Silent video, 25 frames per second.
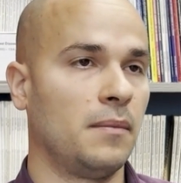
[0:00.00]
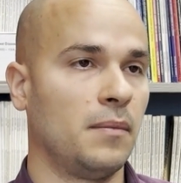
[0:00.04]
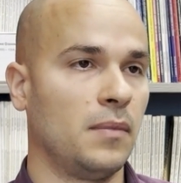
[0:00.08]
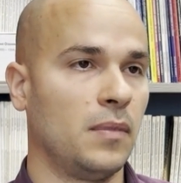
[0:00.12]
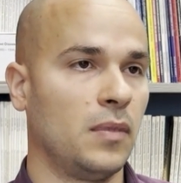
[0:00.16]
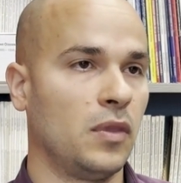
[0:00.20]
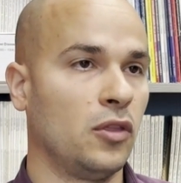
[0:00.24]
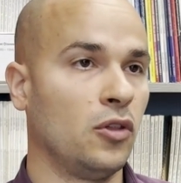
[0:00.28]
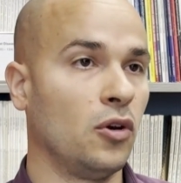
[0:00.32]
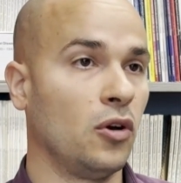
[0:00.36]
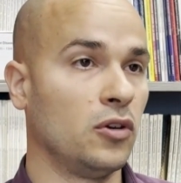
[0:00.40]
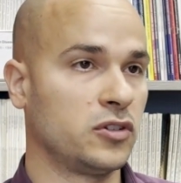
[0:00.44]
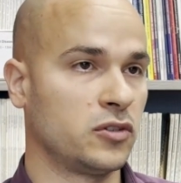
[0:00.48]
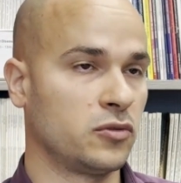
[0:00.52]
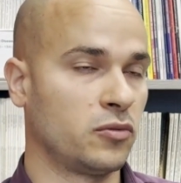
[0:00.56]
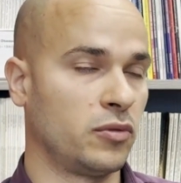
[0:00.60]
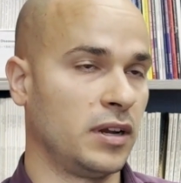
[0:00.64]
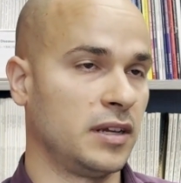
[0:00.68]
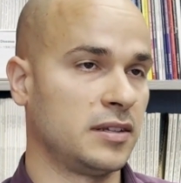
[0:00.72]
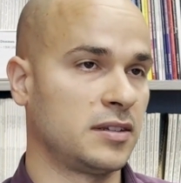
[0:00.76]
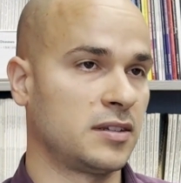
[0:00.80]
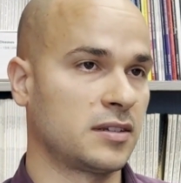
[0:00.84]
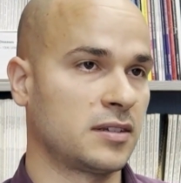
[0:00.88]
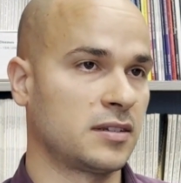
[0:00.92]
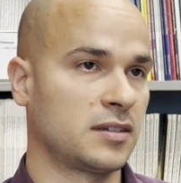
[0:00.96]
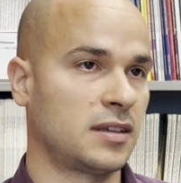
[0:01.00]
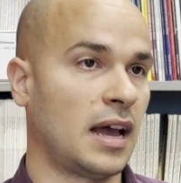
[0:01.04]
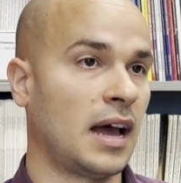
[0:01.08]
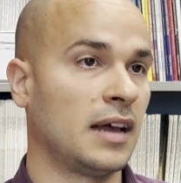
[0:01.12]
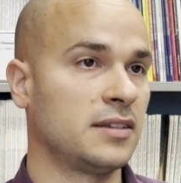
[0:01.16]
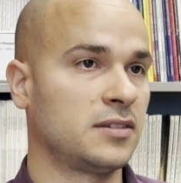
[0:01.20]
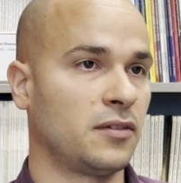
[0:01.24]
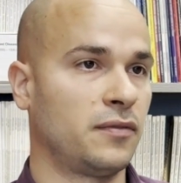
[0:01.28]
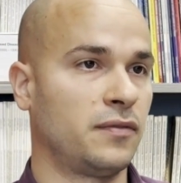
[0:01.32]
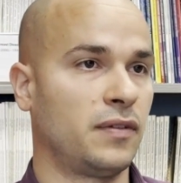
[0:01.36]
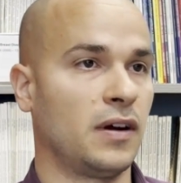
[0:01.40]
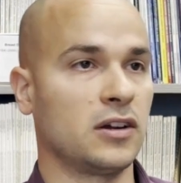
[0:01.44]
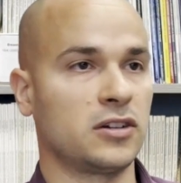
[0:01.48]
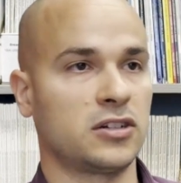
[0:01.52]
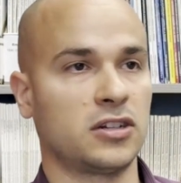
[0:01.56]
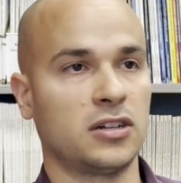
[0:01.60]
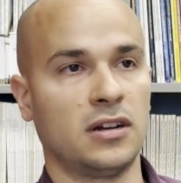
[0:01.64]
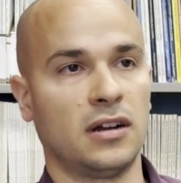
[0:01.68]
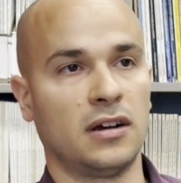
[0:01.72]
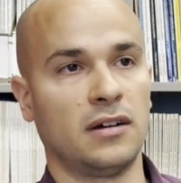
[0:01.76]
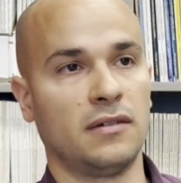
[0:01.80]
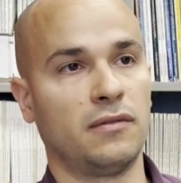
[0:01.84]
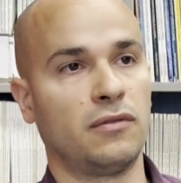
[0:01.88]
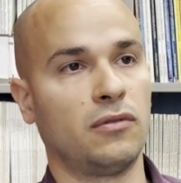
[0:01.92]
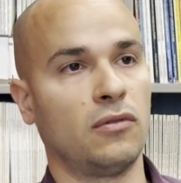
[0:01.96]
those risks as a function
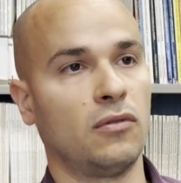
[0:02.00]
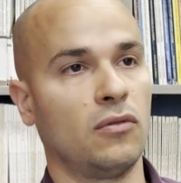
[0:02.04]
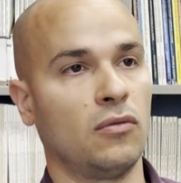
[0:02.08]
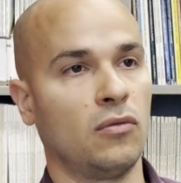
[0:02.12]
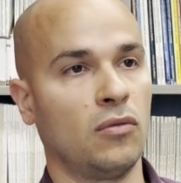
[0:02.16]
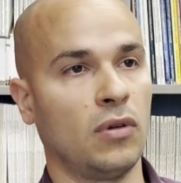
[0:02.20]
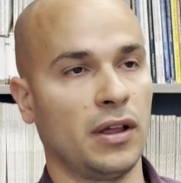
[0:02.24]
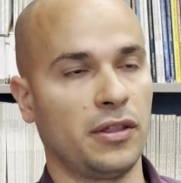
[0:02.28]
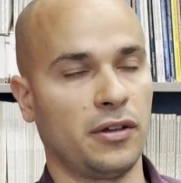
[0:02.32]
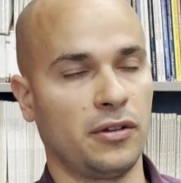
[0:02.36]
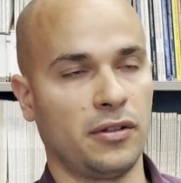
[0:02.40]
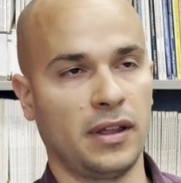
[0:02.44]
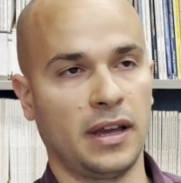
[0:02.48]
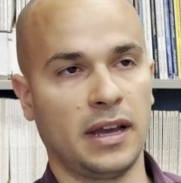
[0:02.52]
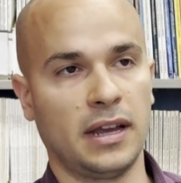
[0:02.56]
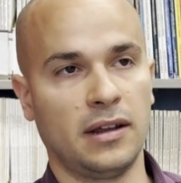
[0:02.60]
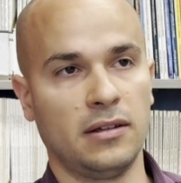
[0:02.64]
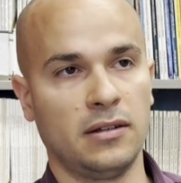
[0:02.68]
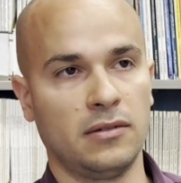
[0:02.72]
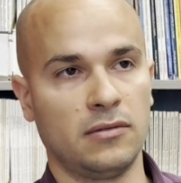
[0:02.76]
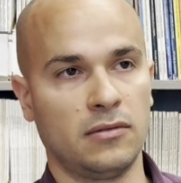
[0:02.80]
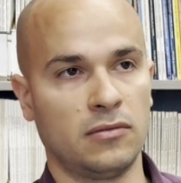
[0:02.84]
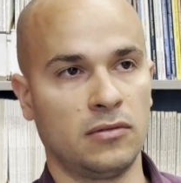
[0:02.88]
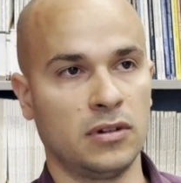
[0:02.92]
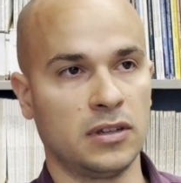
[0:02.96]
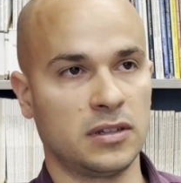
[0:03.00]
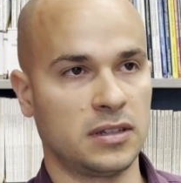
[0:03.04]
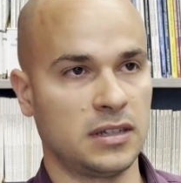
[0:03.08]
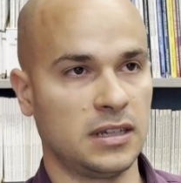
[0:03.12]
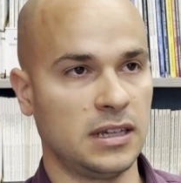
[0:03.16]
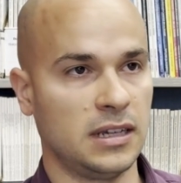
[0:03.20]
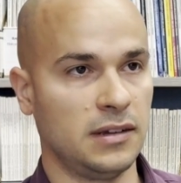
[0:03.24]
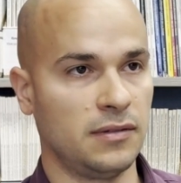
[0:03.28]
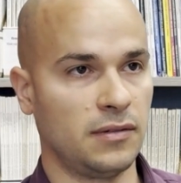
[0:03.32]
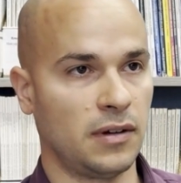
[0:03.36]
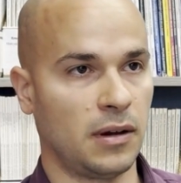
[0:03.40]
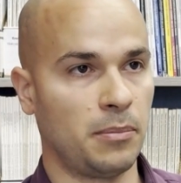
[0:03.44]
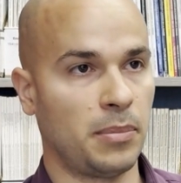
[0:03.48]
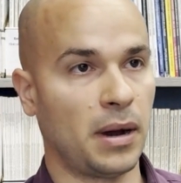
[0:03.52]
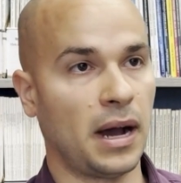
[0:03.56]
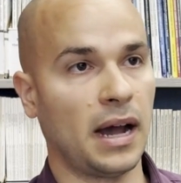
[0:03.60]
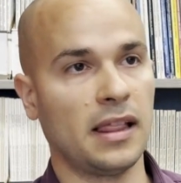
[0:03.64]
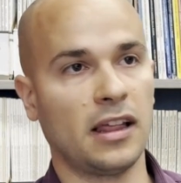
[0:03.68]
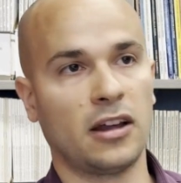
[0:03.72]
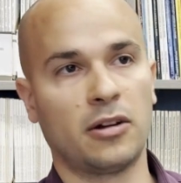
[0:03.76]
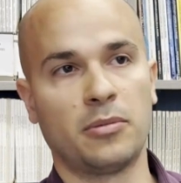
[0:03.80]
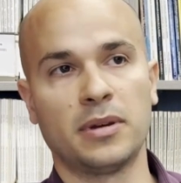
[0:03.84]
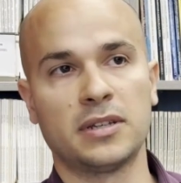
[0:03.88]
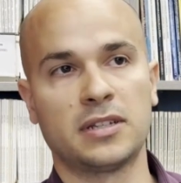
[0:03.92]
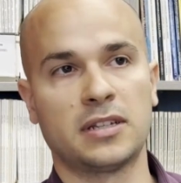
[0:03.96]
of whether they receive a
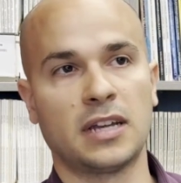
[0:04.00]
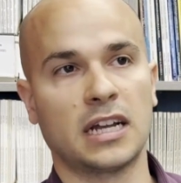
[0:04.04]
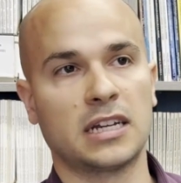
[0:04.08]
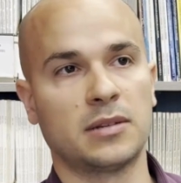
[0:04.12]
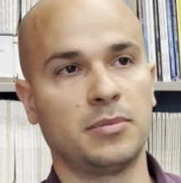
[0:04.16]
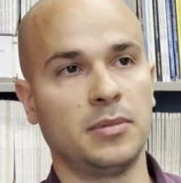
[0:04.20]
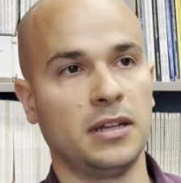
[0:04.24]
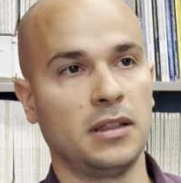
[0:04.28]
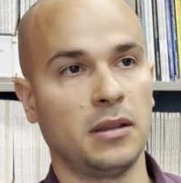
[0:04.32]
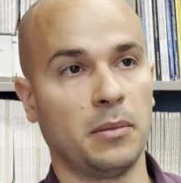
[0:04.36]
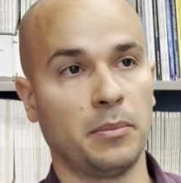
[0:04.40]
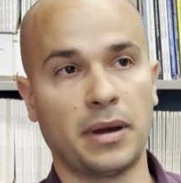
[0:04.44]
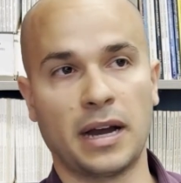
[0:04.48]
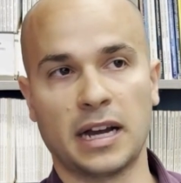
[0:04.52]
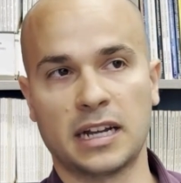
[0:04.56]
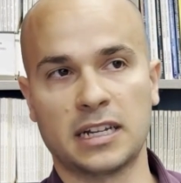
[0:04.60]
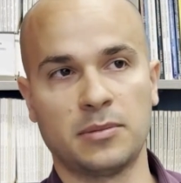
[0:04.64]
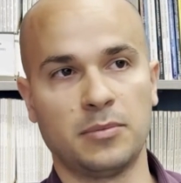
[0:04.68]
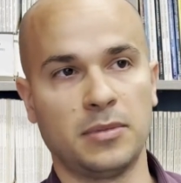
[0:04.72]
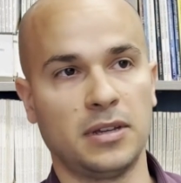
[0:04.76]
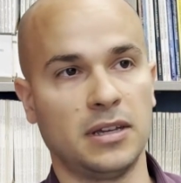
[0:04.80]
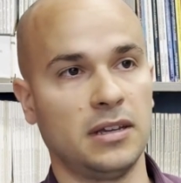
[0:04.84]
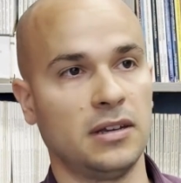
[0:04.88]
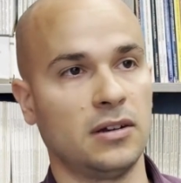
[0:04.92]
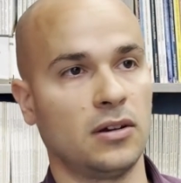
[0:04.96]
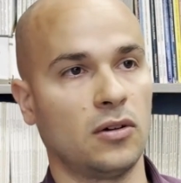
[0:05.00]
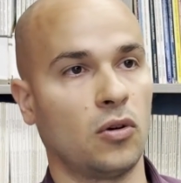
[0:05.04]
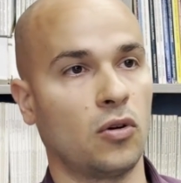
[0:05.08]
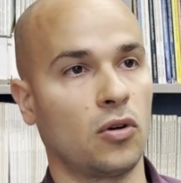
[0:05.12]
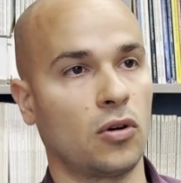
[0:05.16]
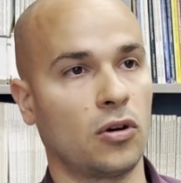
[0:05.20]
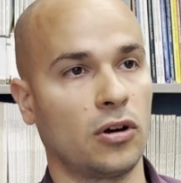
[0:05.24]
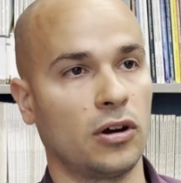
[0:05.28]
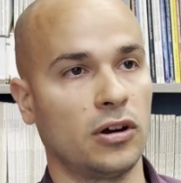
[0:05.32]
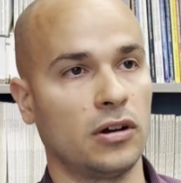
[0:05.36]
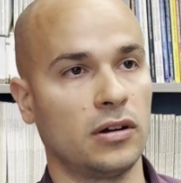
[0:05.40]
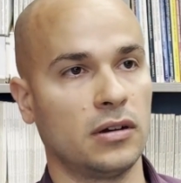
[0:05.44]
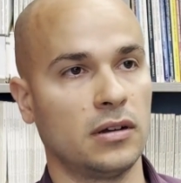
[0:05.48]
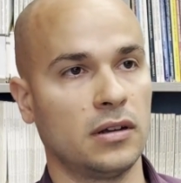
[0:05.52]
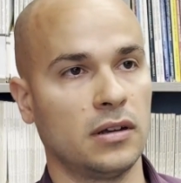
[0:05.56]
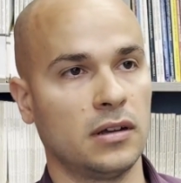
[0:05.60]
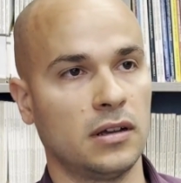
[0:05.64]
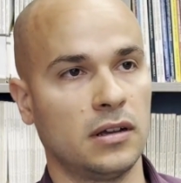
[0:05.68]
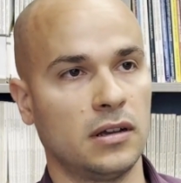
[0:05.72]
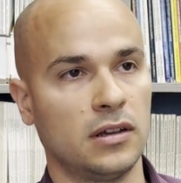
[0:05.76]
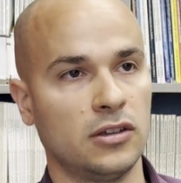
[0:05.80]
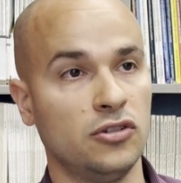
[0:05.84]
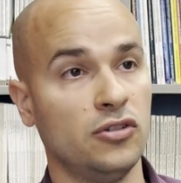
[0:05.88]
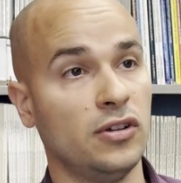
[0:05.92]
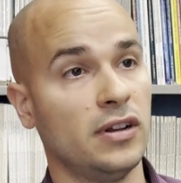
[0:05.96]
bilateral mastectomy, lumpectomy, or
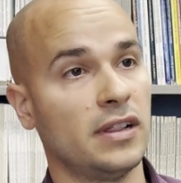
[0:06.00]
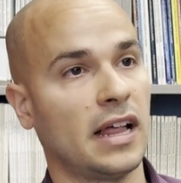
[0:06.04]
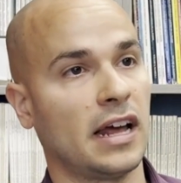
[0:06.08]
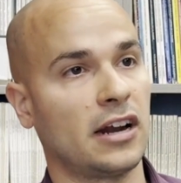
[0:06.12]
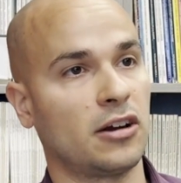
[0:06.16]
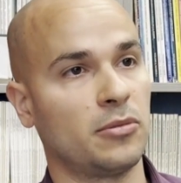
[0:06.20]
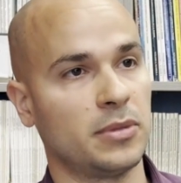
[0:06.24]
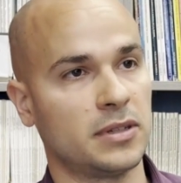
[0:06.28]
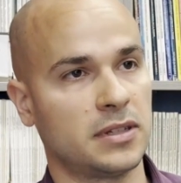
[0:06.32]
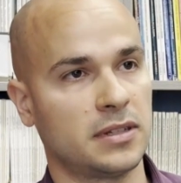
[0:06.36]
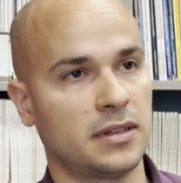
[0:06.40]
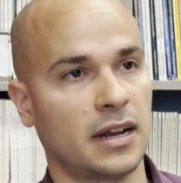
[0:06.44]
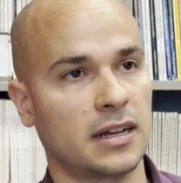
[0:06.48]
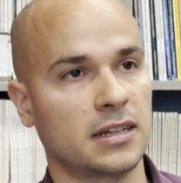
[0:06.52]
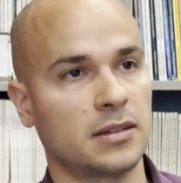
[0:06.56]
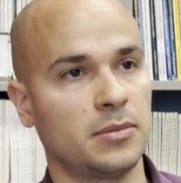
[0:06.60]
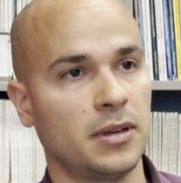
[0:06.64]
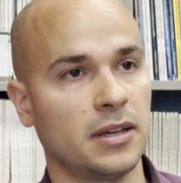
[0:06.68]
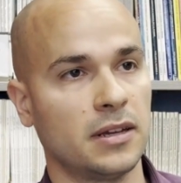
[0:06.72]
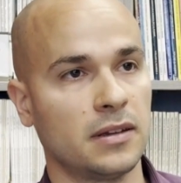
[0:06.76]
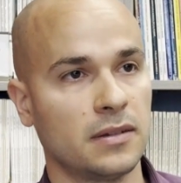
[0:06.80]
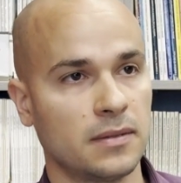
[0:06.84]
unilateral mastectomy.